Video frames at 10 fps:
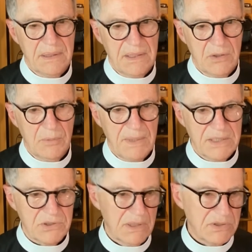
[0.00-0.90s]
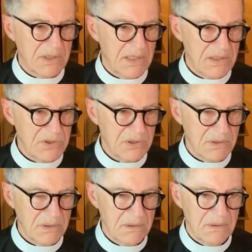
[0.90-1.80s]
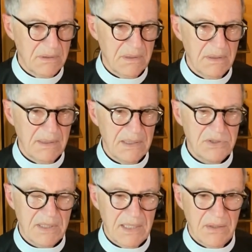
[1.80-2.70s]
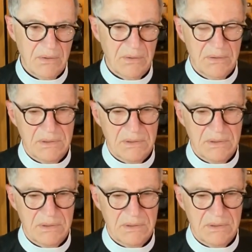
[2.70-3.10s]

clinical pastoral education uh, educator.